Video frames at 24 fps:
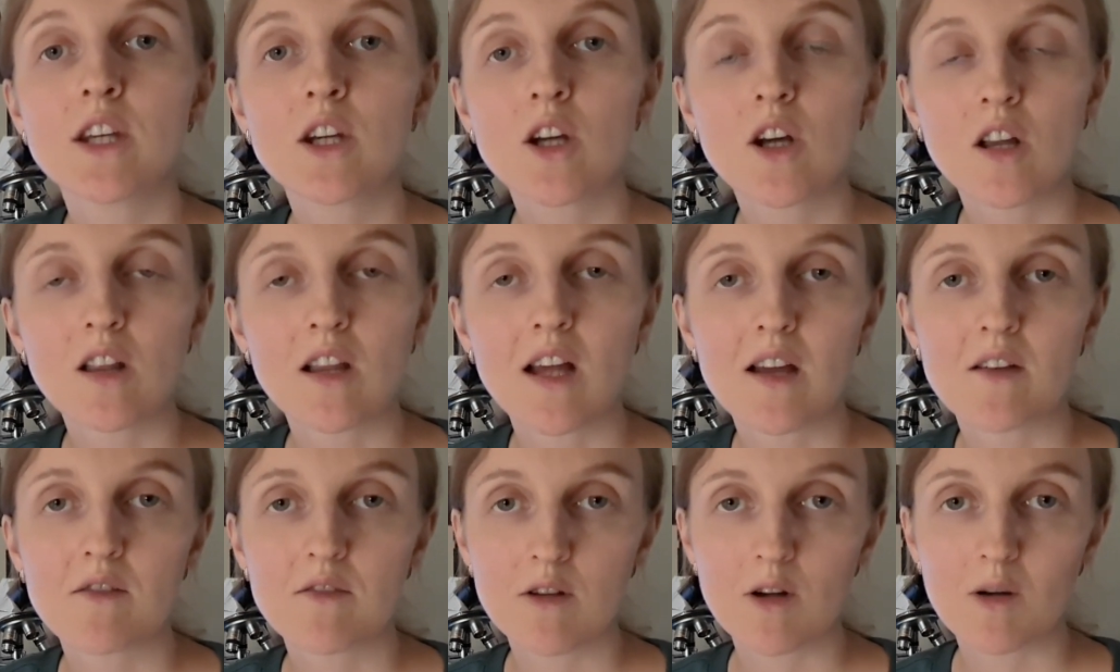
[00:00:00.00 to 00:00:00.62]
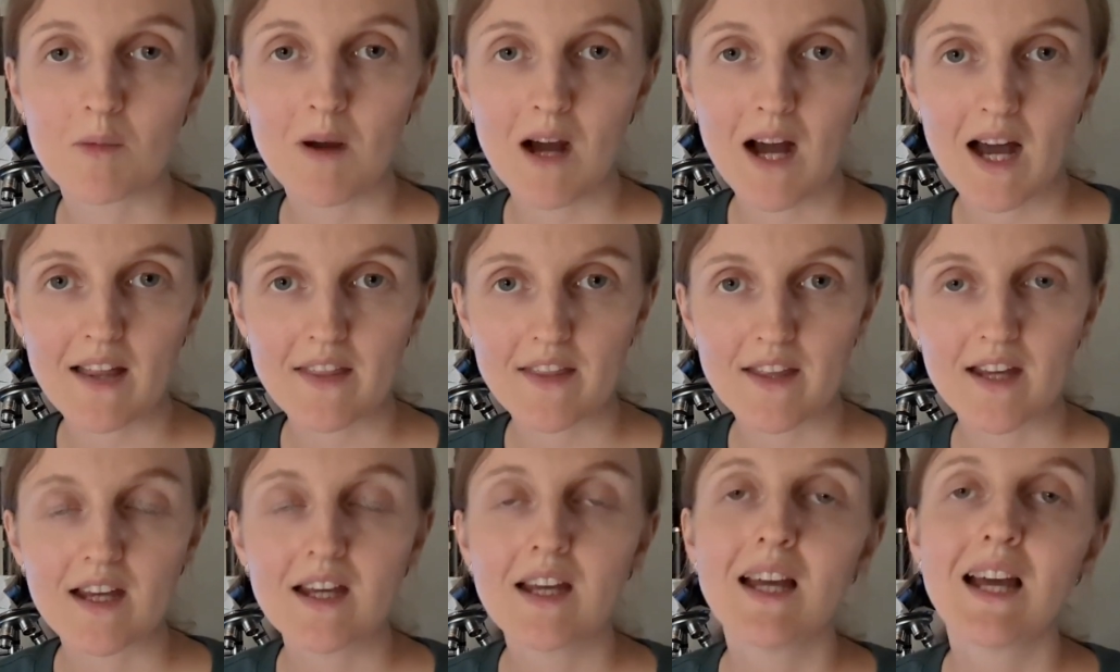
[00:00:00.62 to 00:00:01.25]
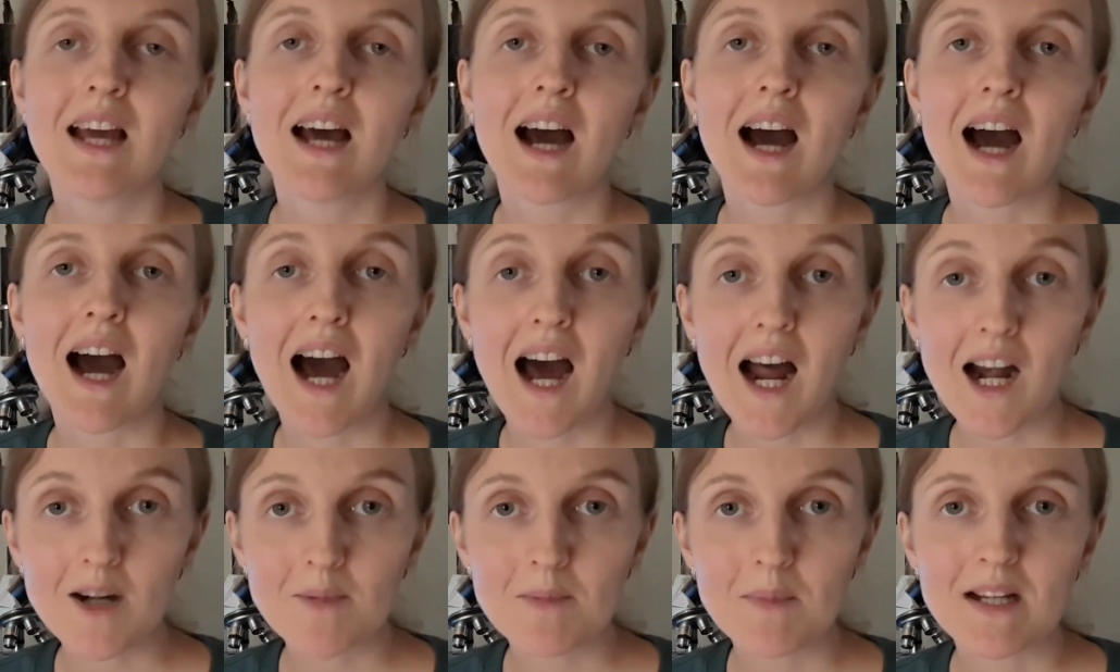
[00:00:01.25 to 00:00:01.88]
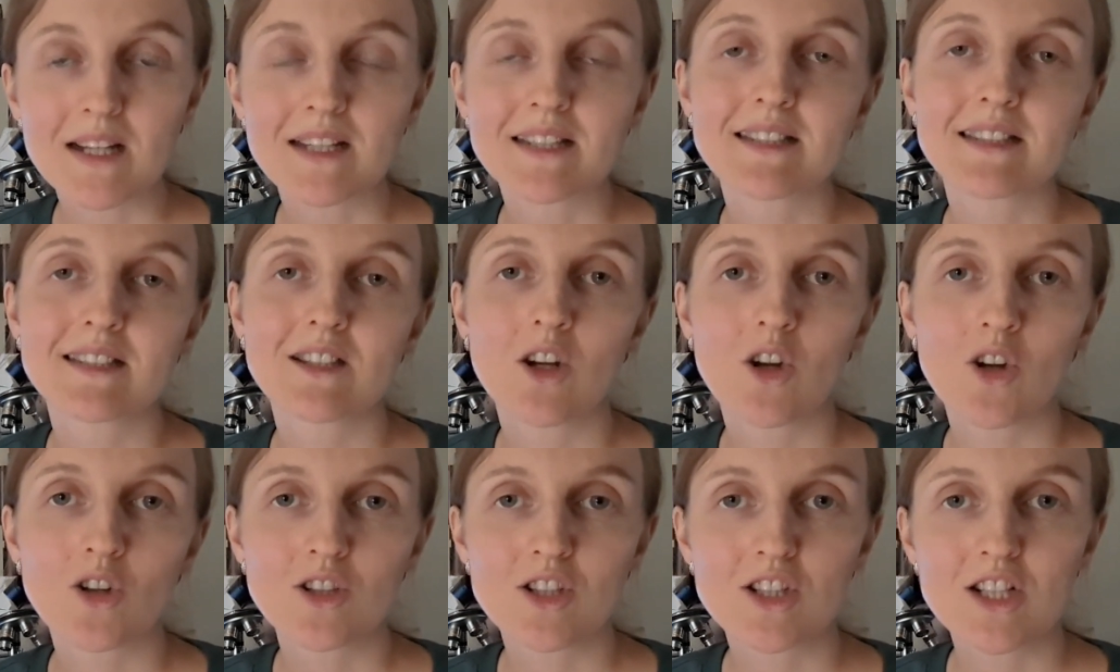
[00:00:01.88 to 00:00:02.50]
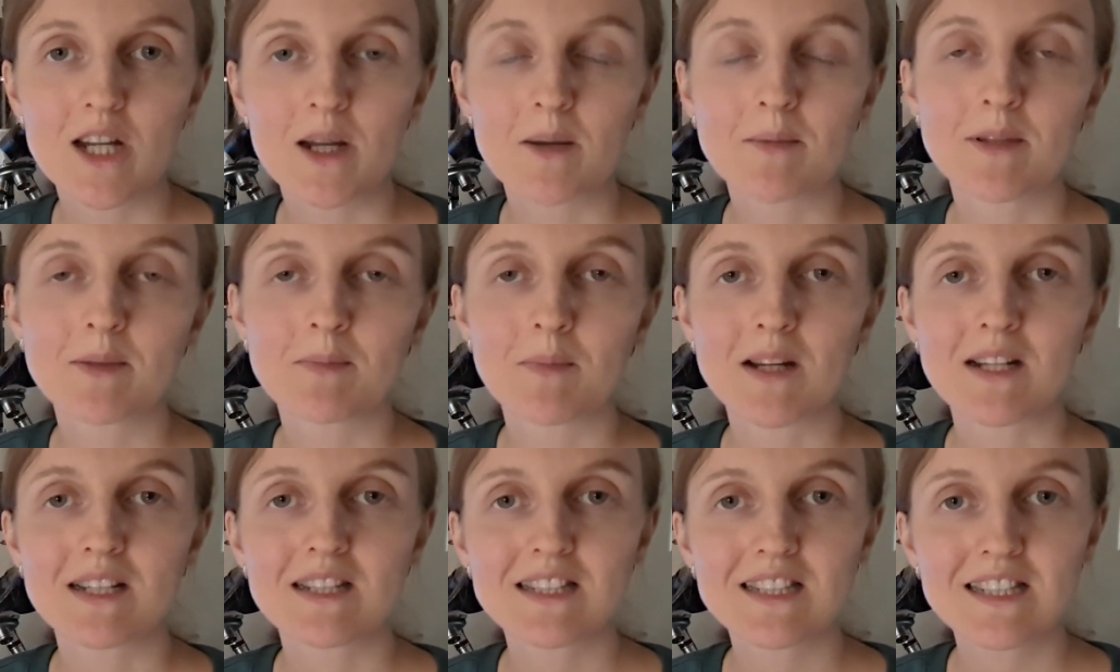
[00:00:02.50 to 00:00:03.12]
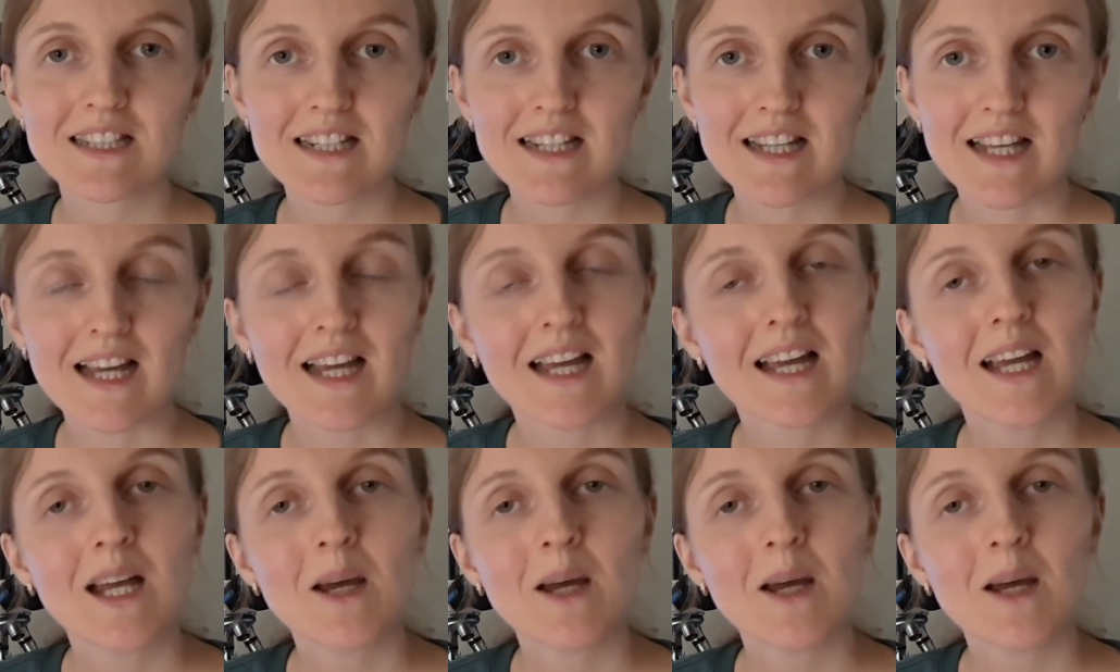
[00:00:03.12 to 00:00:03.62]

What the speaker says: coli from other harmless rod-shaped bacteria,